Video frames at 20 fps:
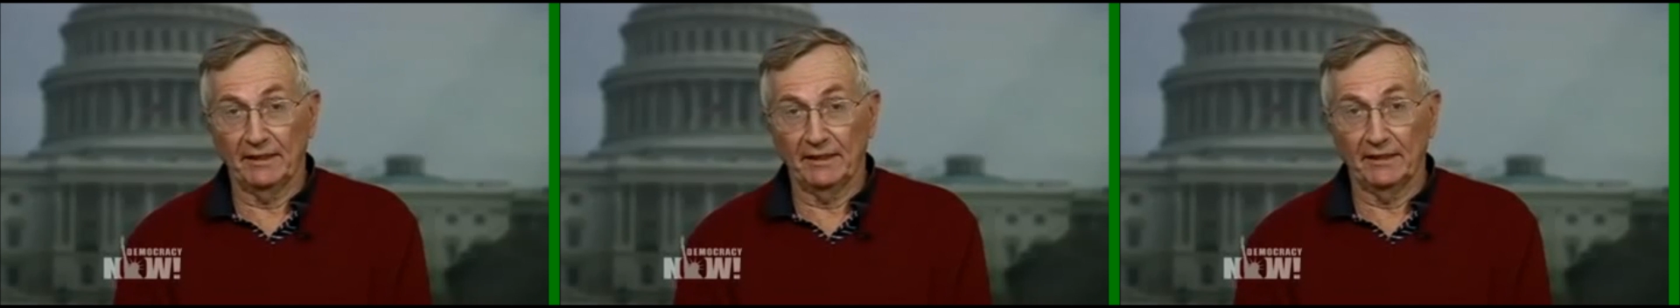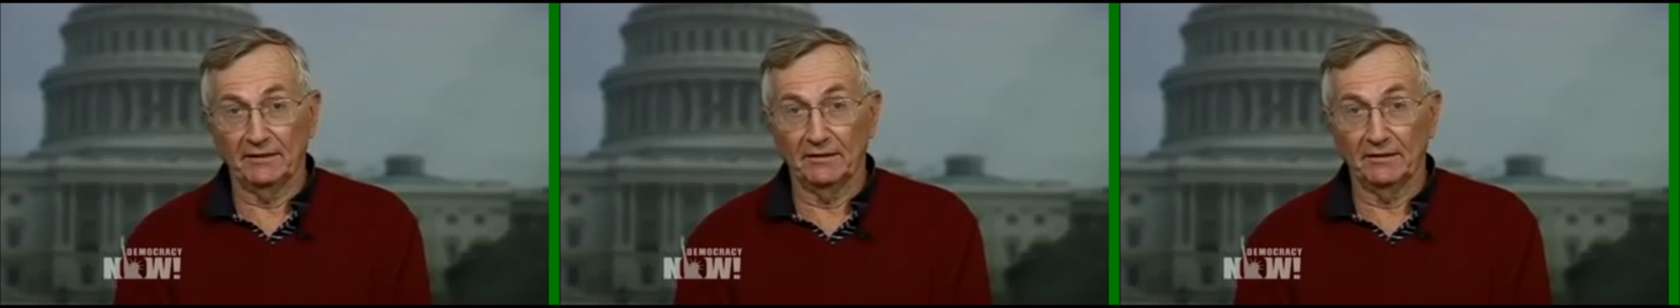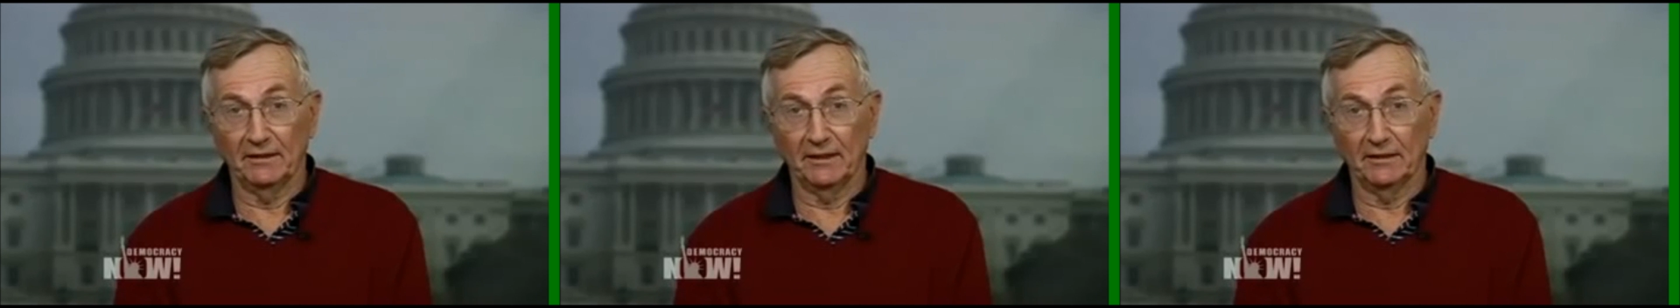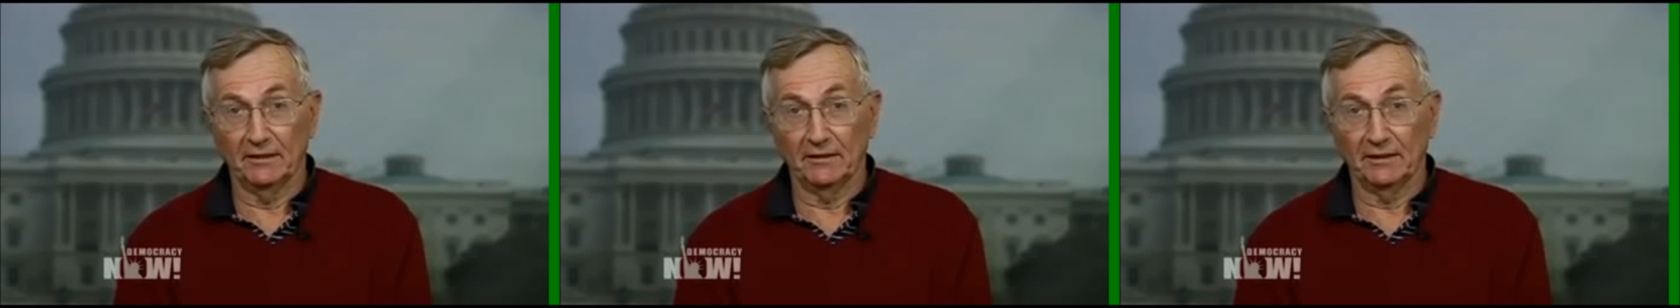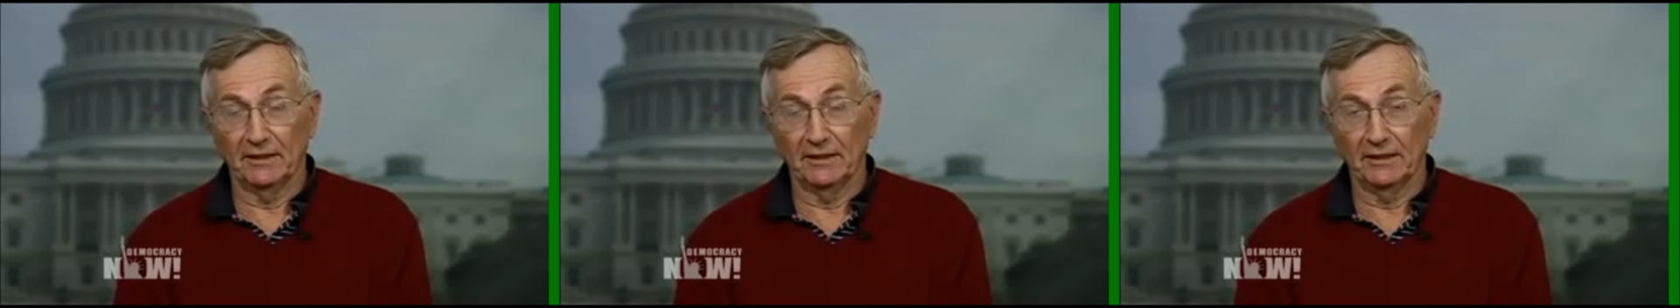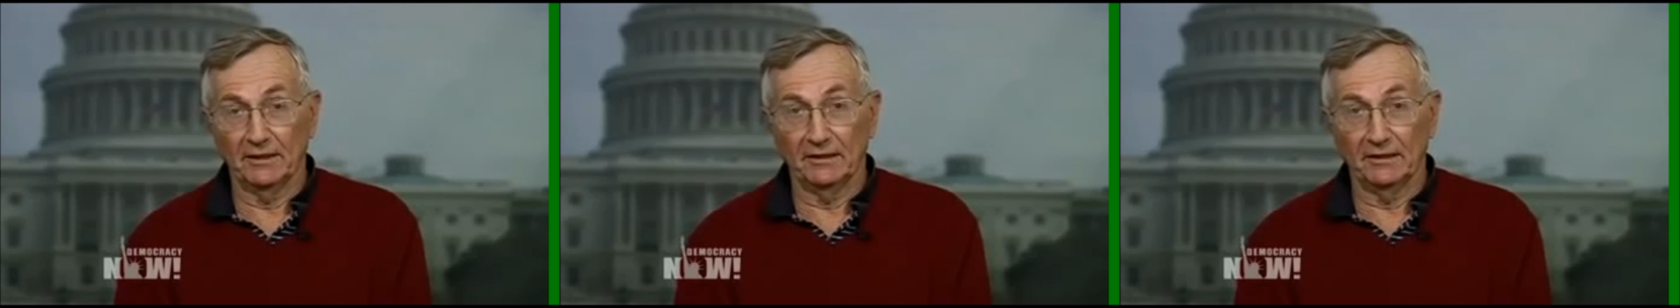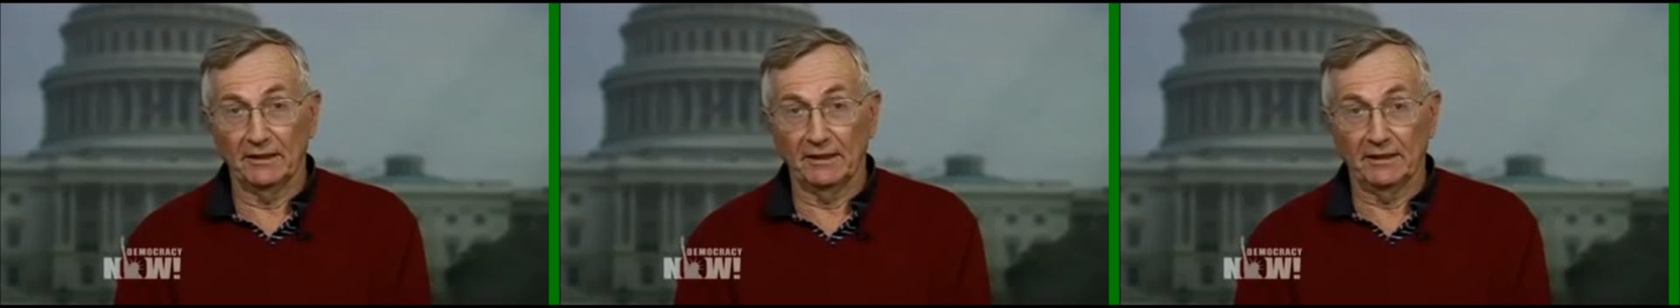in
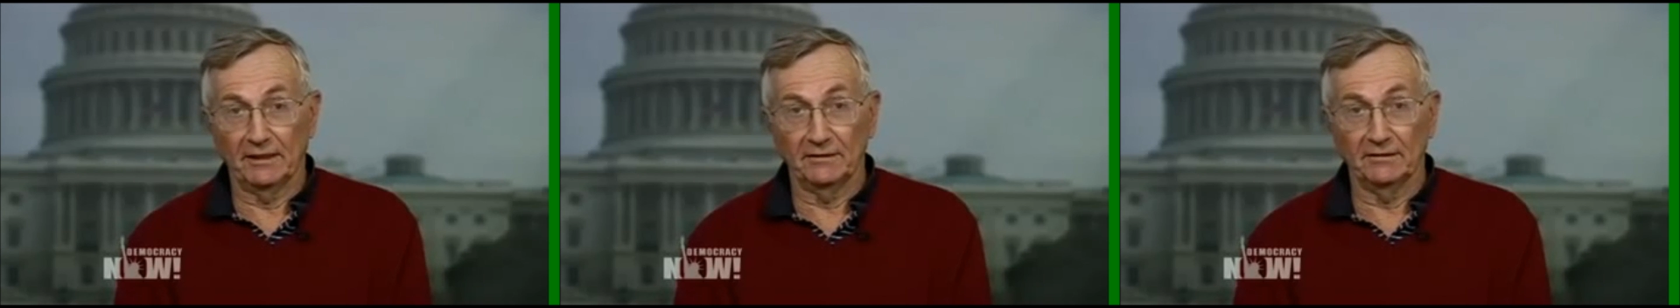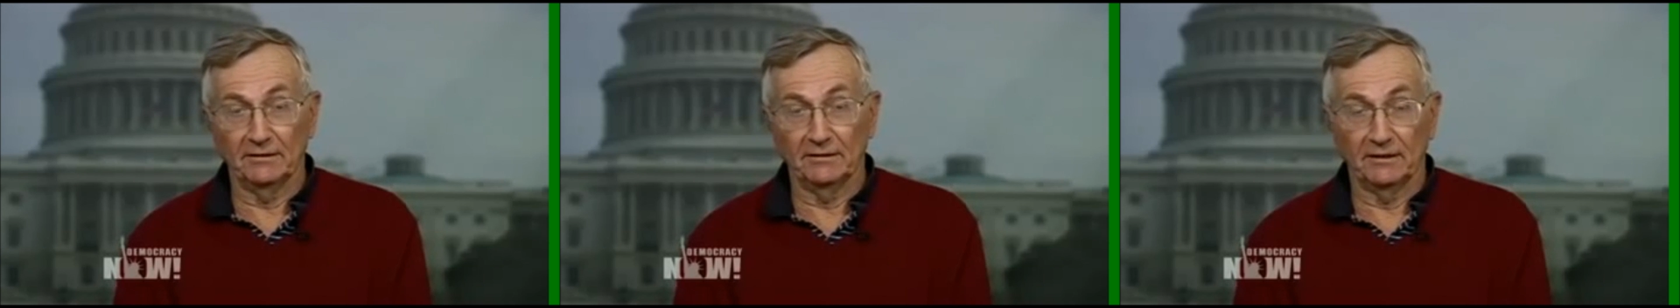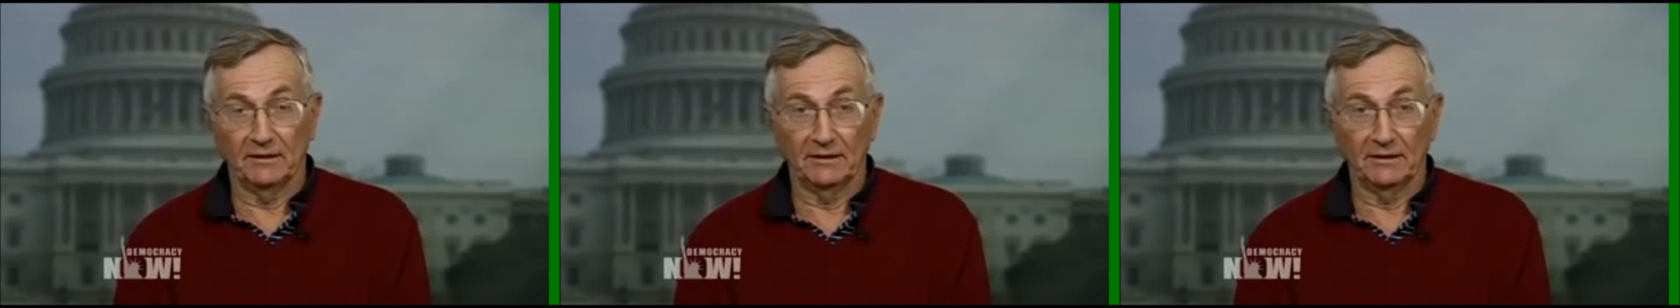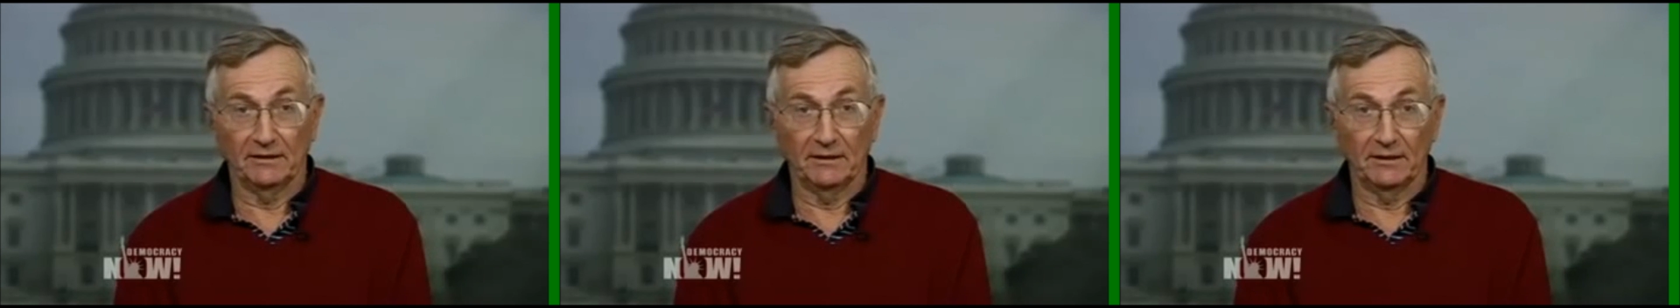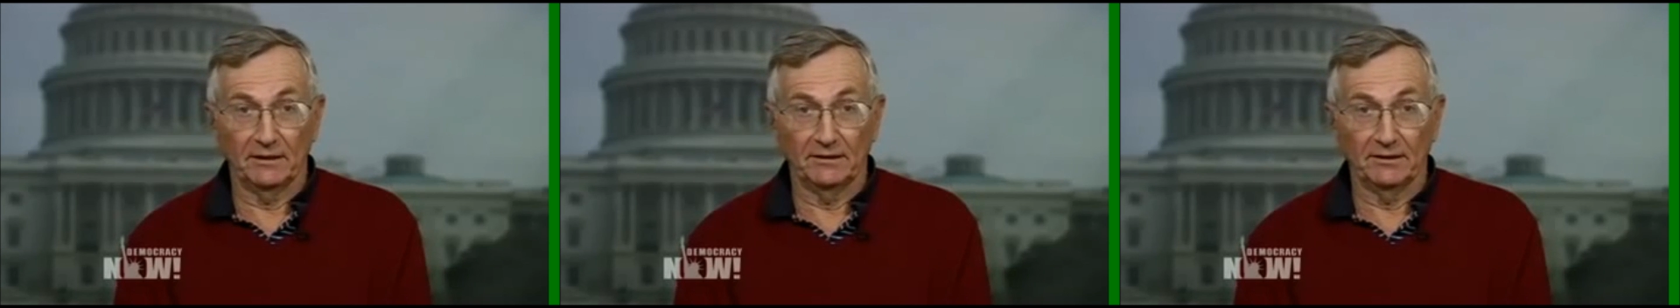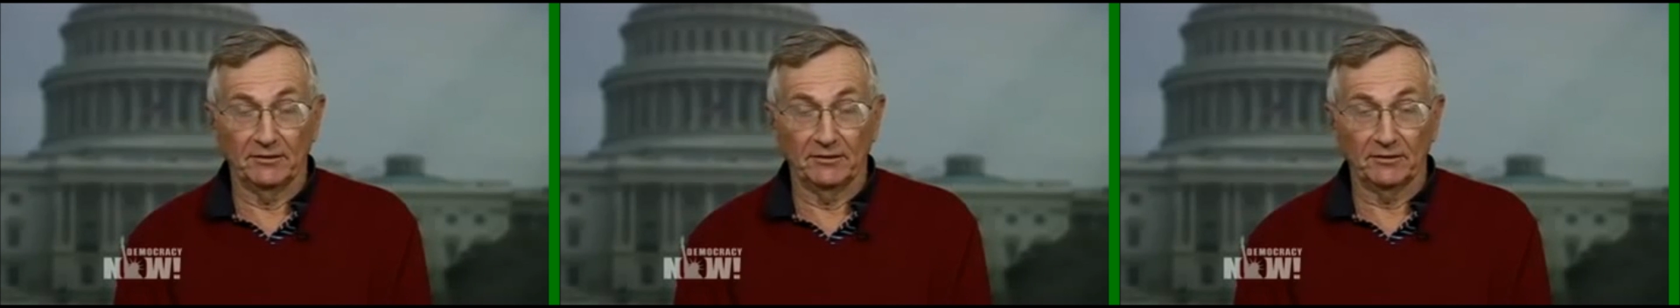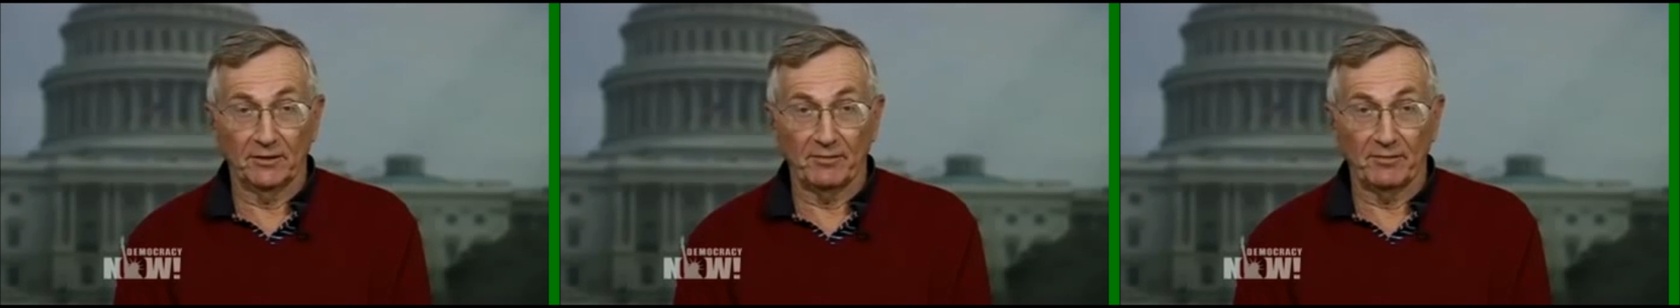
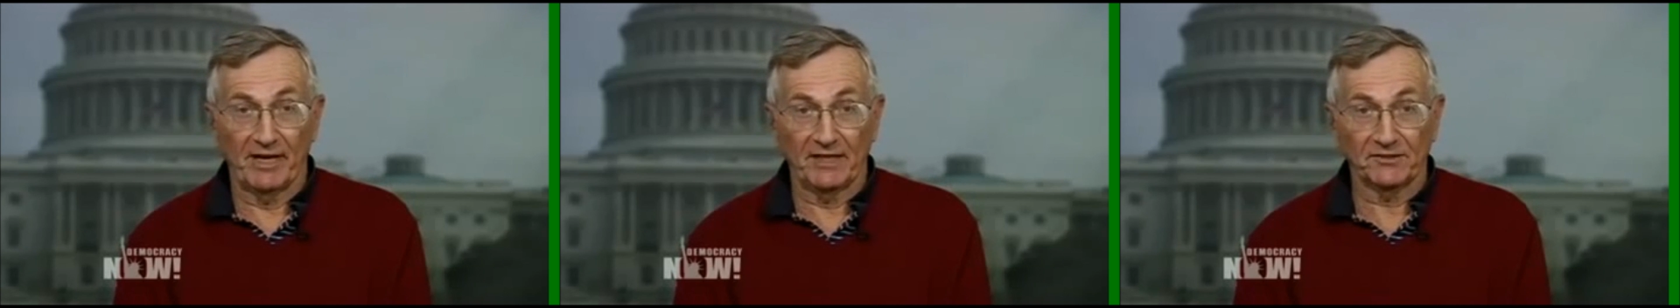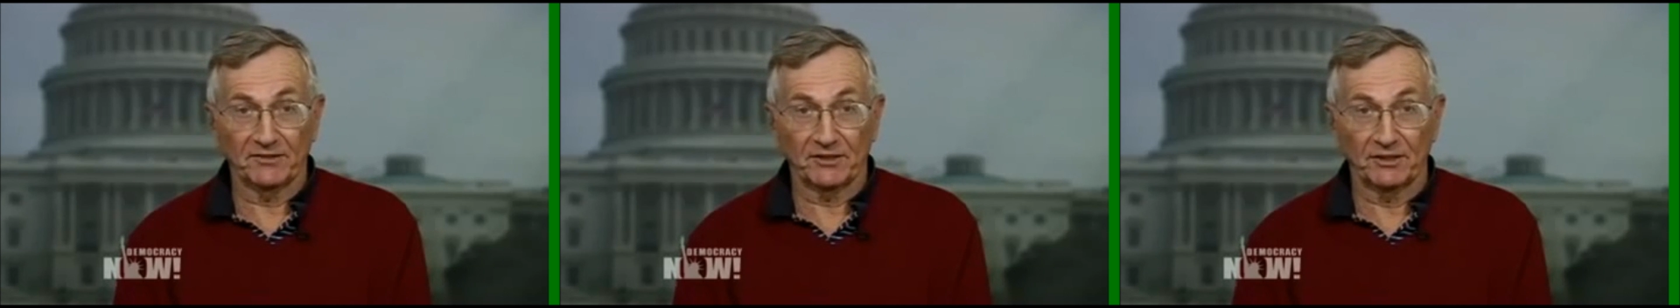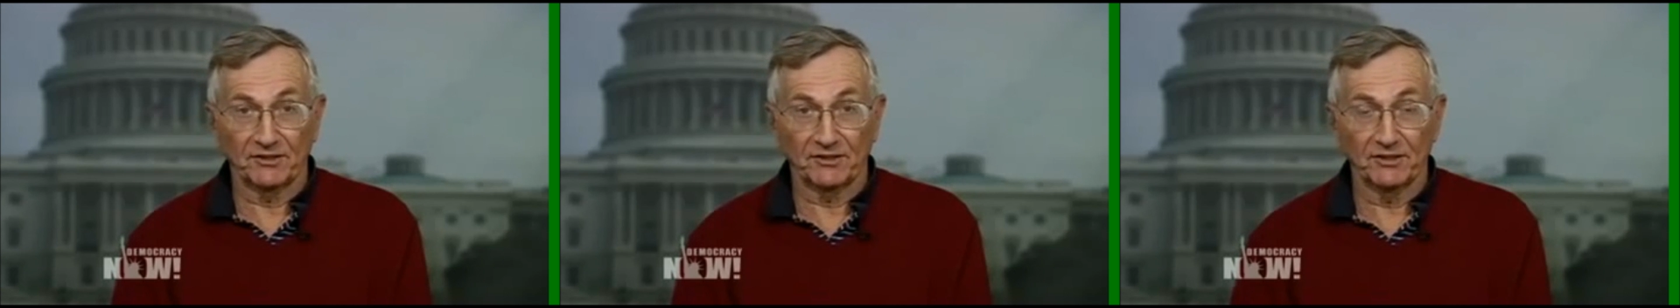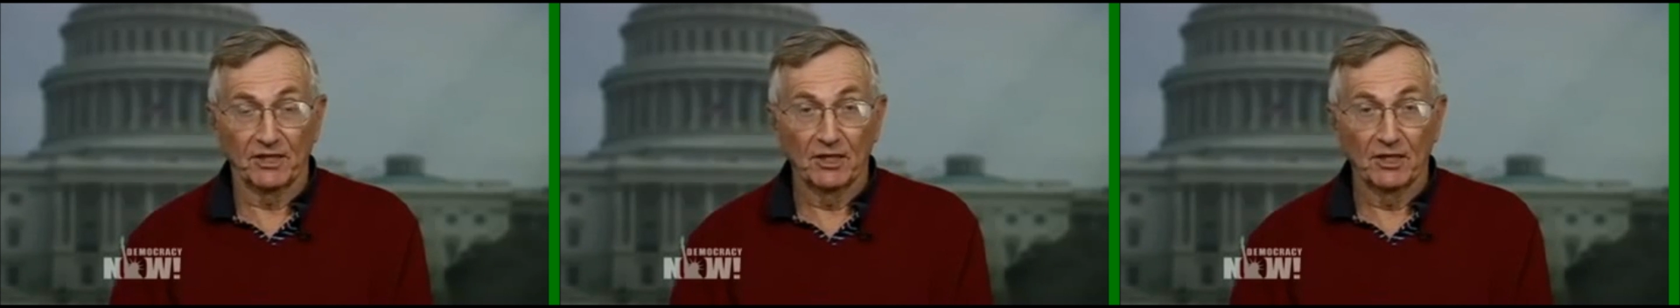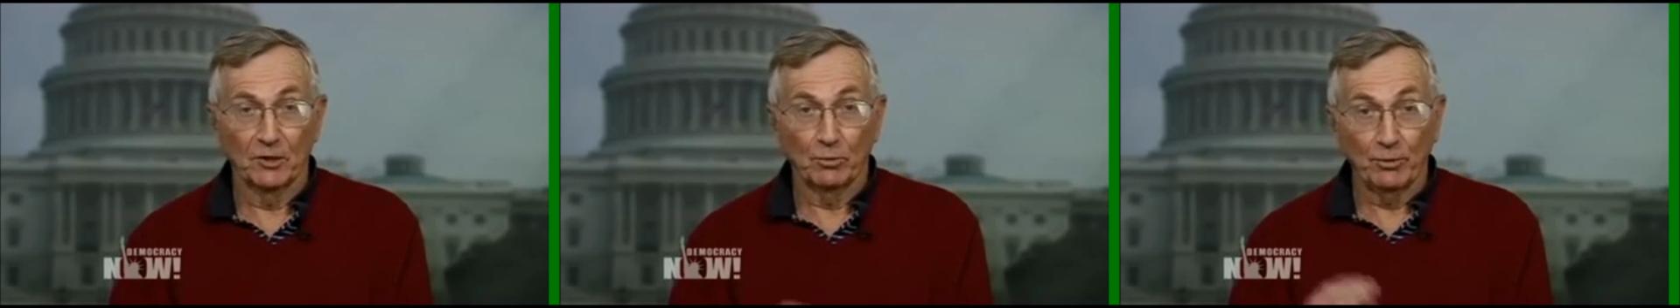near Damascus.